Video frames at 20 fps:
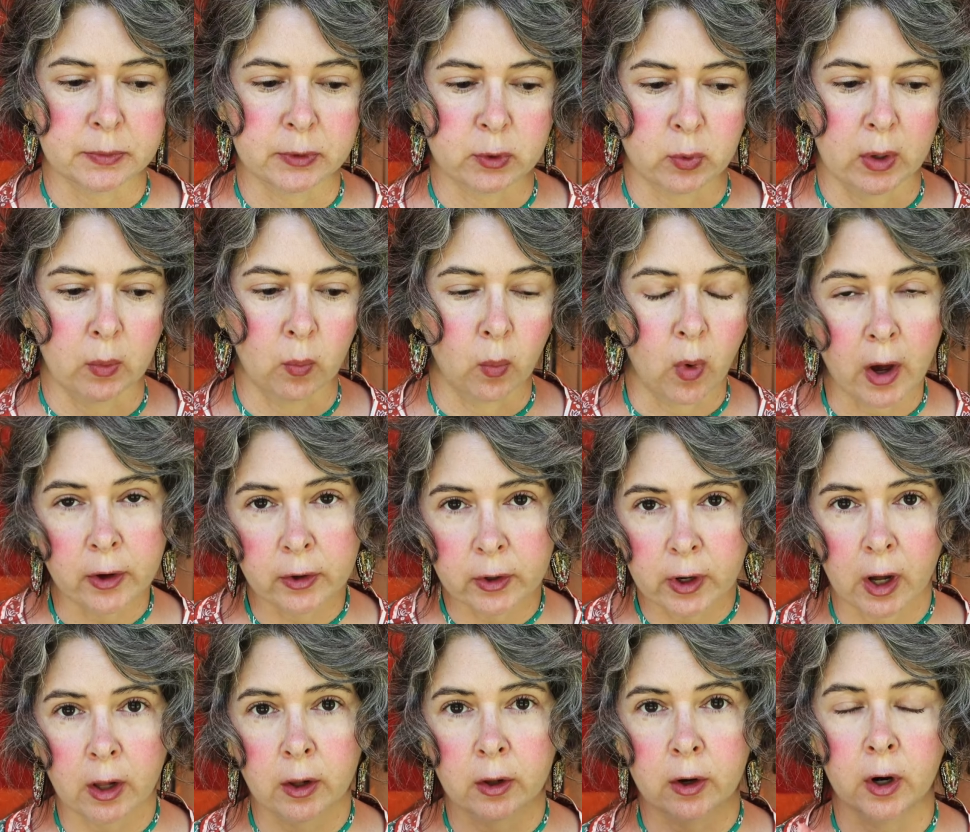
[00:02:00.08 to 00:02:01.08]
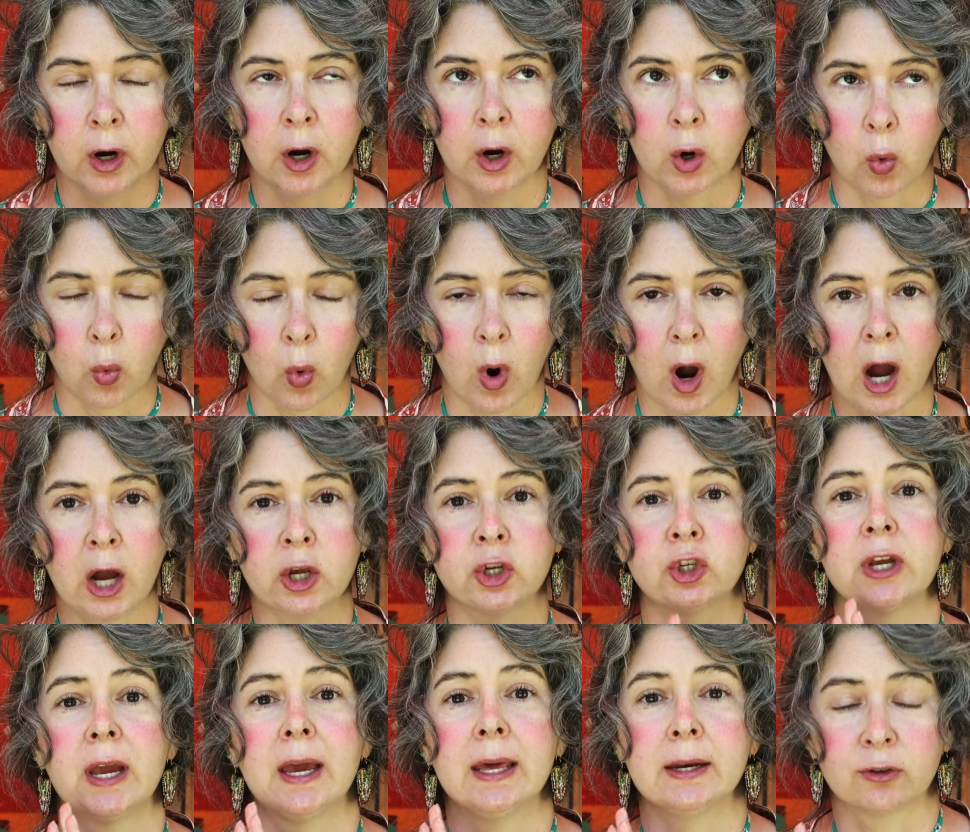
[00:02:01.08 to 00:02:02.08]
between watercolor,
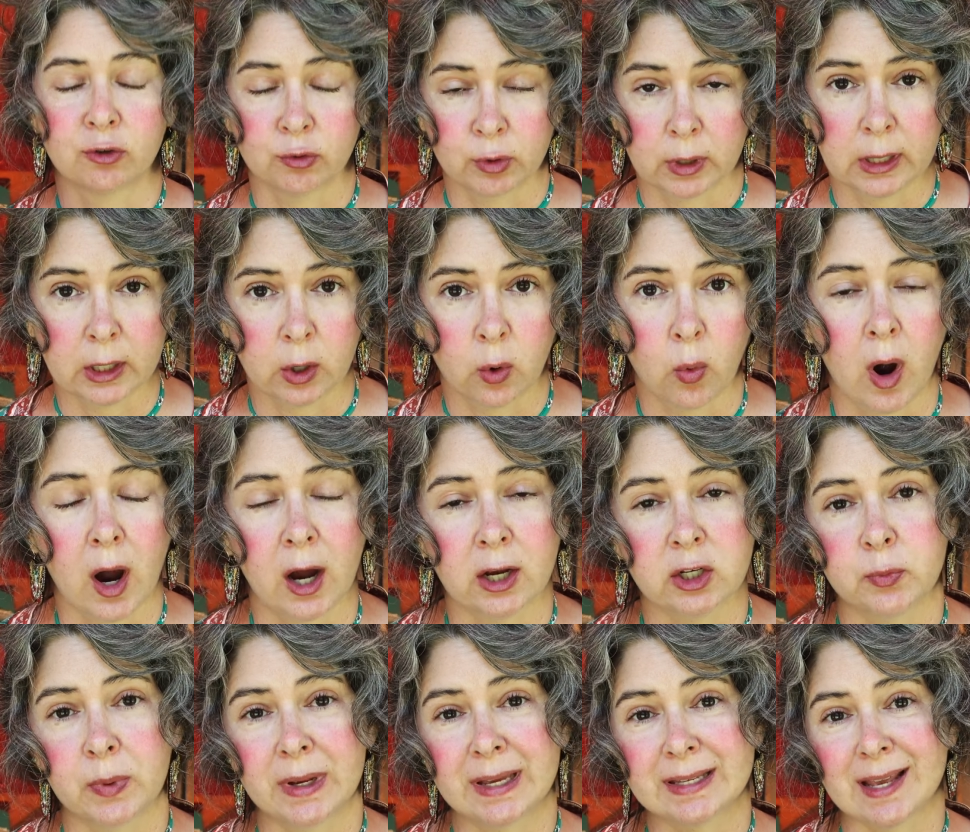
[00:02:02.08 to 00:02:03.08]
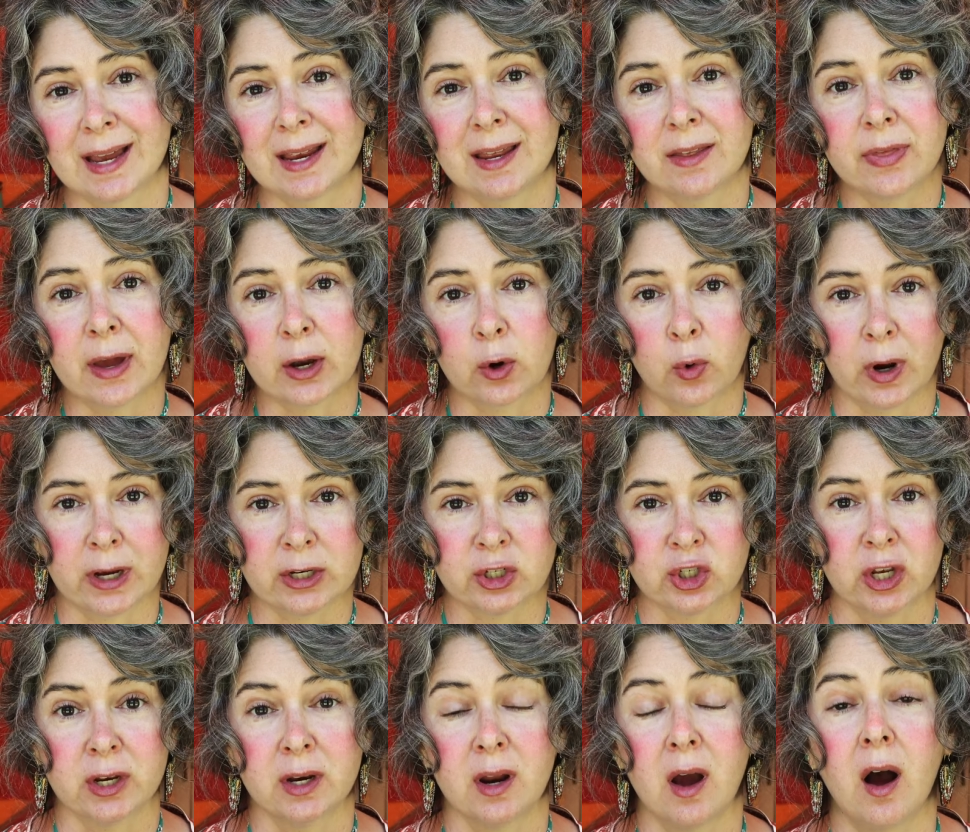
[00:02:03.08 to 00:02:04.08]
gouache, and acrylic gouache, because I get that
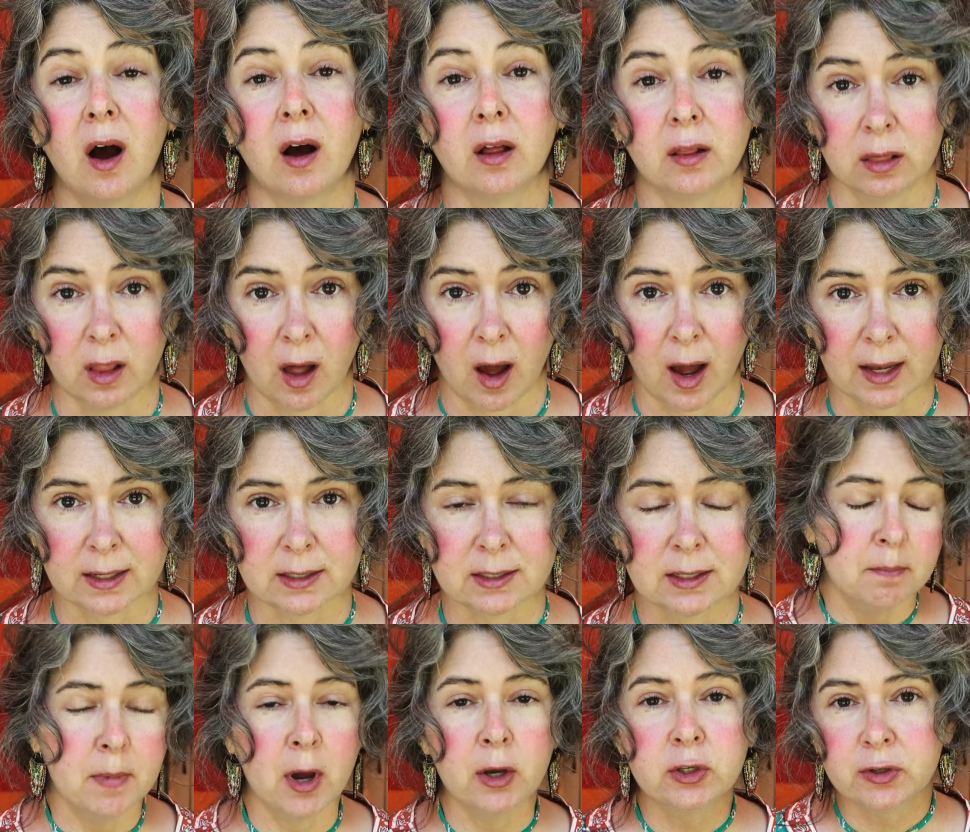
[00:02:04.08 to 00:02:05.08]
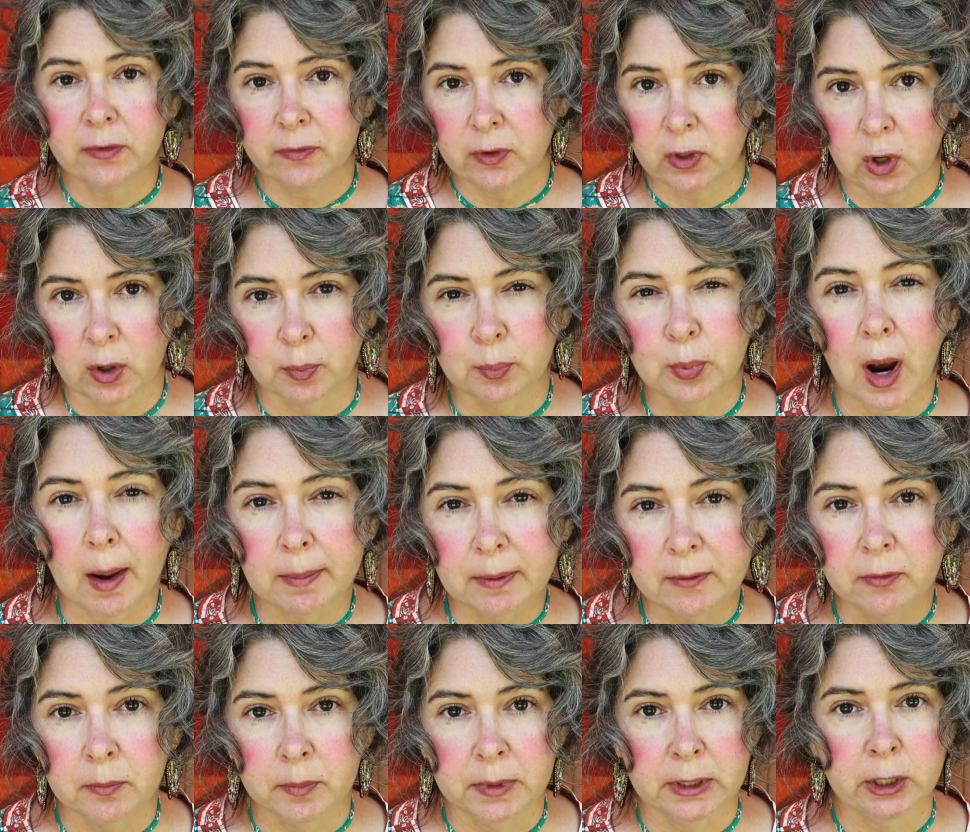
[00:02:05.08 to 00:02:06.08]
question a lot. Most of you are probably
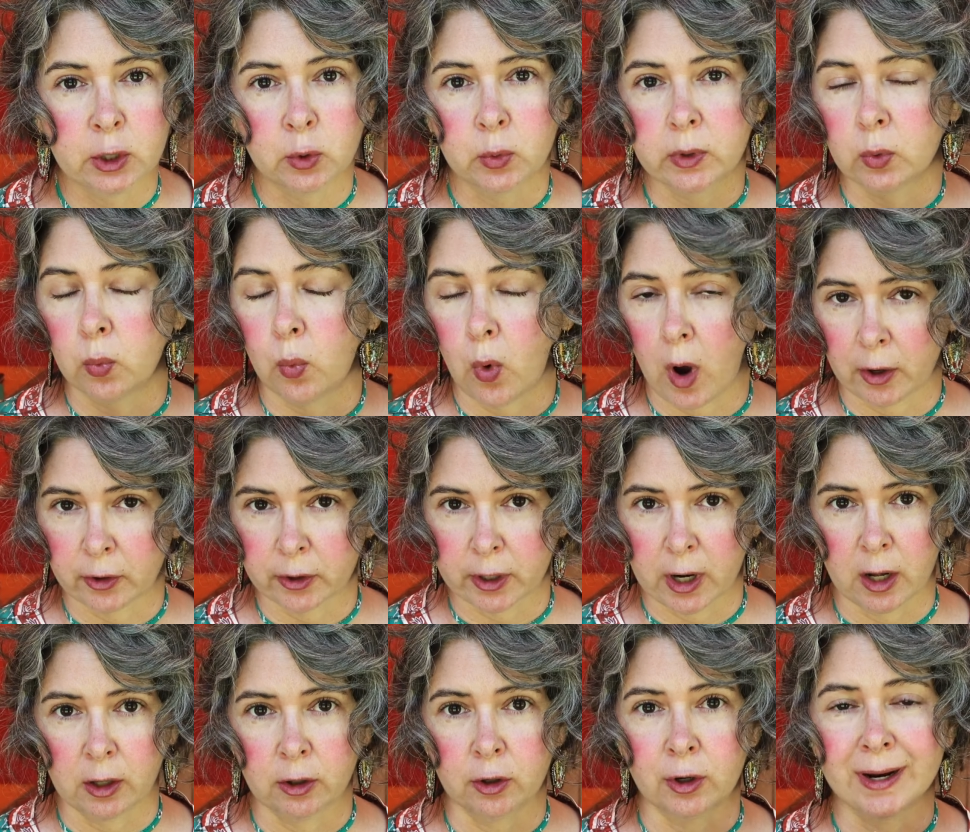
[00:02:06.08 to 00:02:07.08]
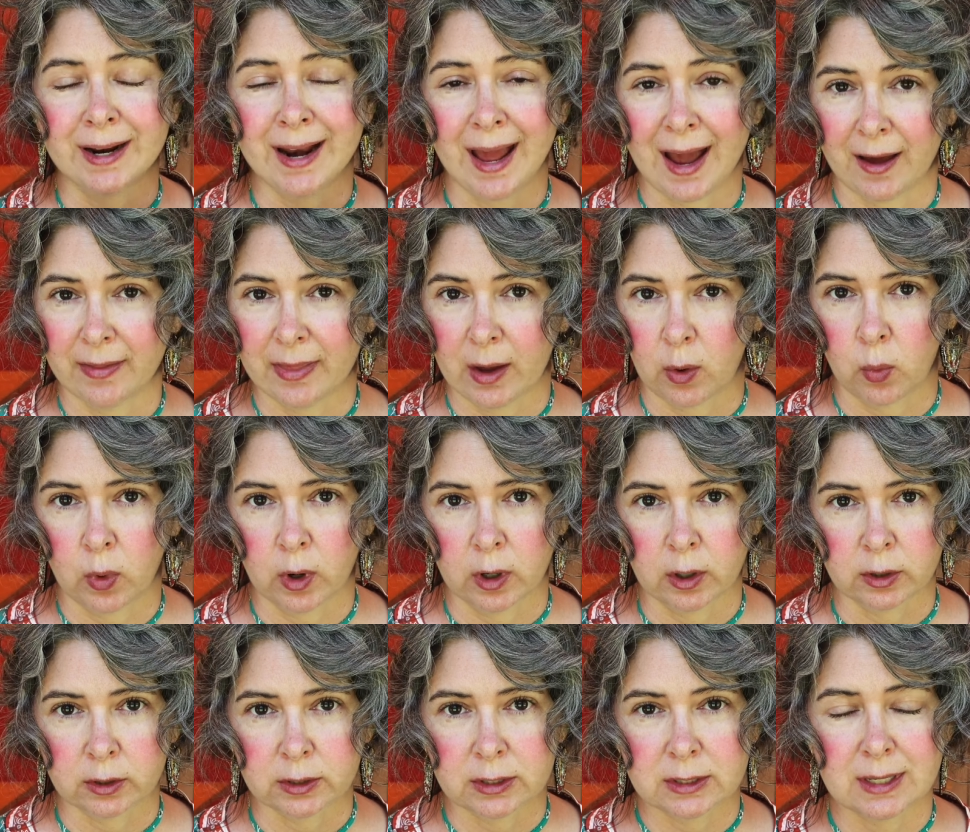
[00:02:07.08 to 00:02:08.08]
familiar with watercolor and how that
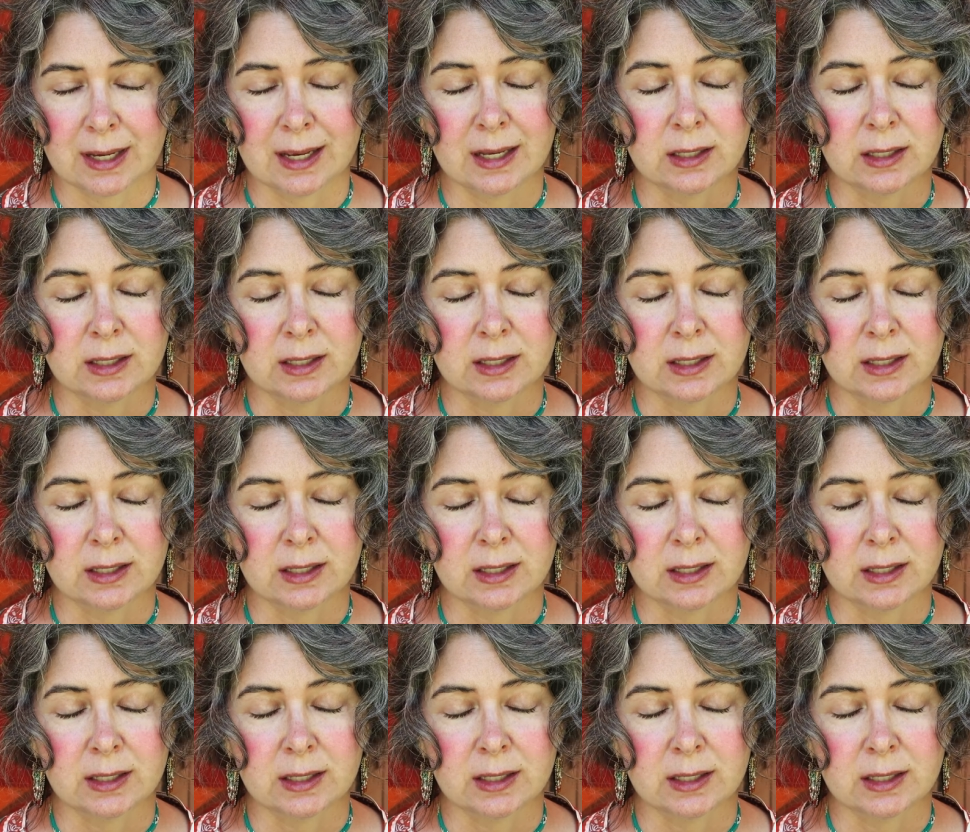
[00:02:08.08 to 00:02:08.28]
works.